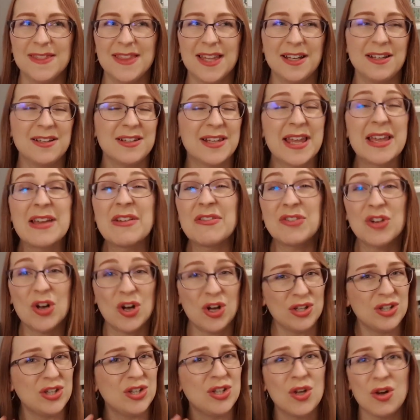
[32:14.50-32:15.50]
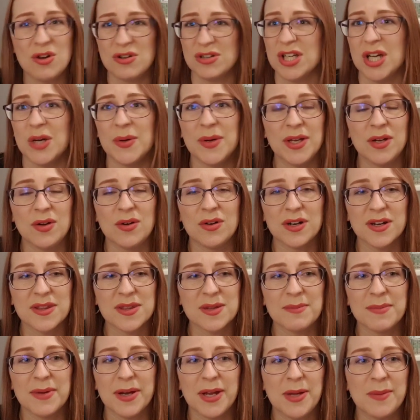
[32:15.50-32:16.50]
lately I've got a lot going on
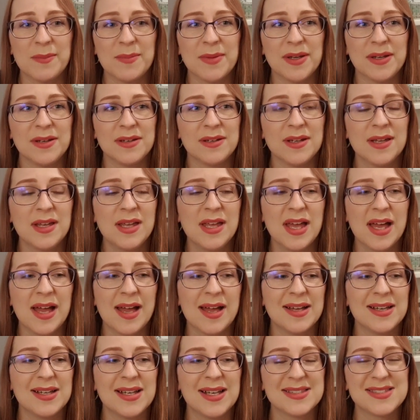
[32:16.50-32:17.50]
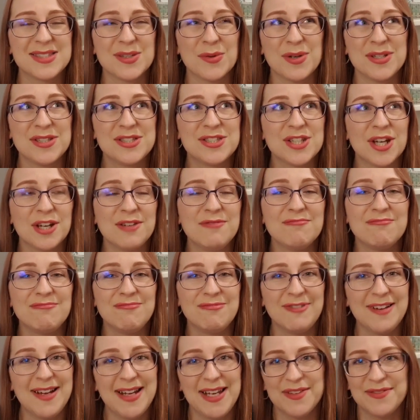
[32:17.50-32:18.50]
at the moment, so I
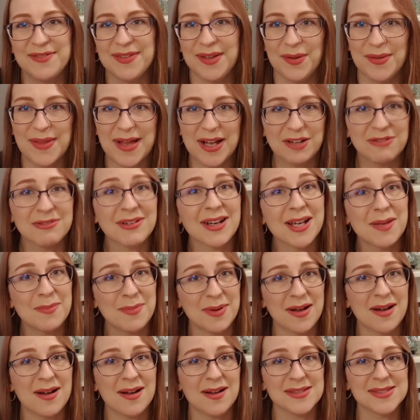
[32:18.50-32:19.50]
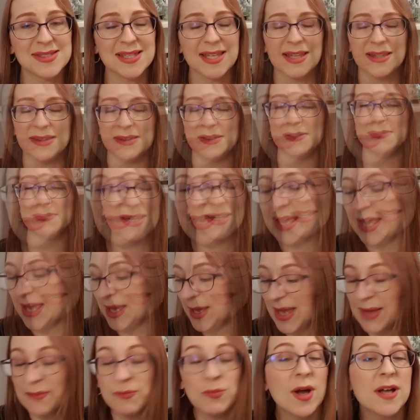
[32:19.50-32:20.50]
don't really feel that great about asking them.
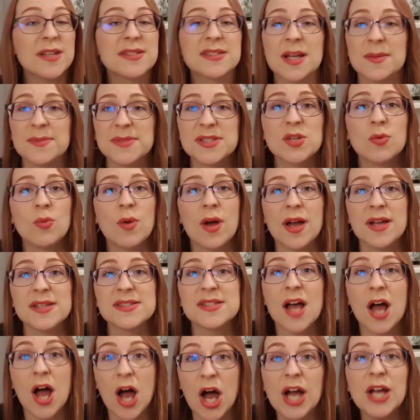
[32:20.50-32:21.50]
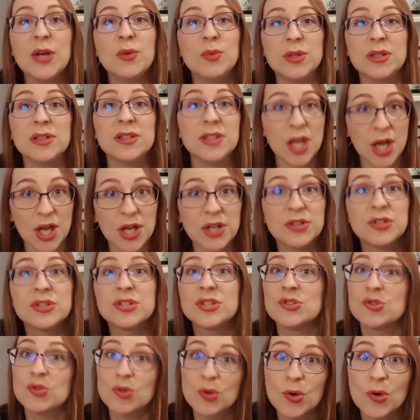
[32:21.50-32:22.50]
Worst comes to worst, I will learn
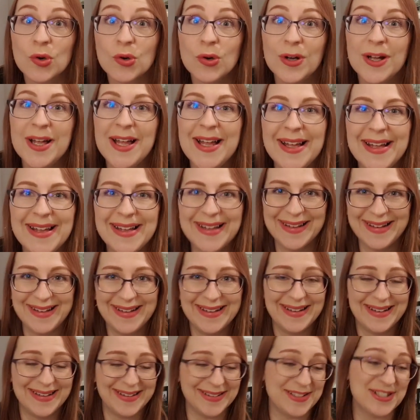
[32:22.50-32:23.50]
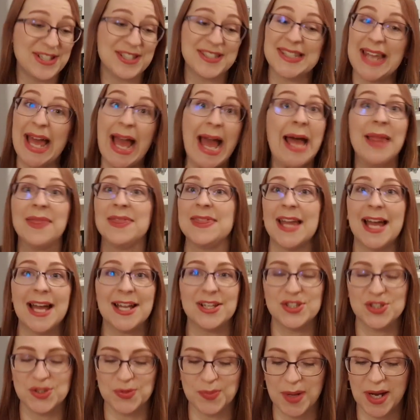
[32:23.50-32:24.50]
to draw. Just add
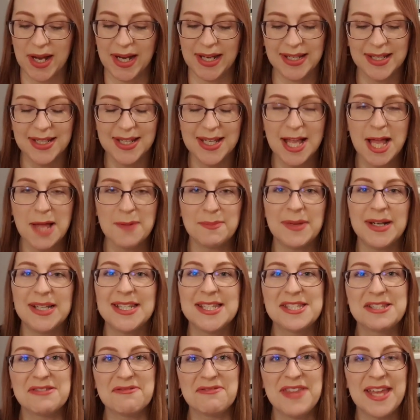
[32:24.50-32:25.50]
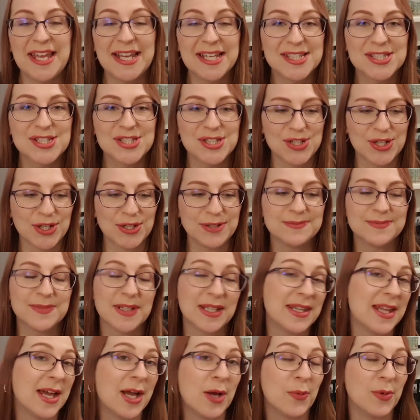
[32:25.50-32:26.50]
that to my list of things to do
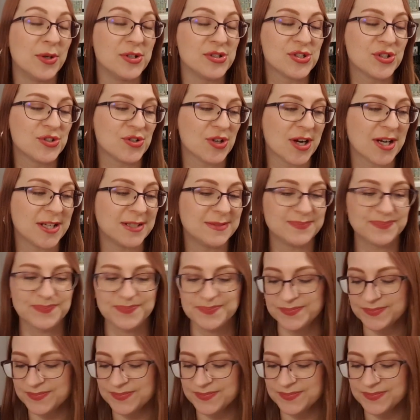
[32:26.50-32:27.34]
and that I want to try.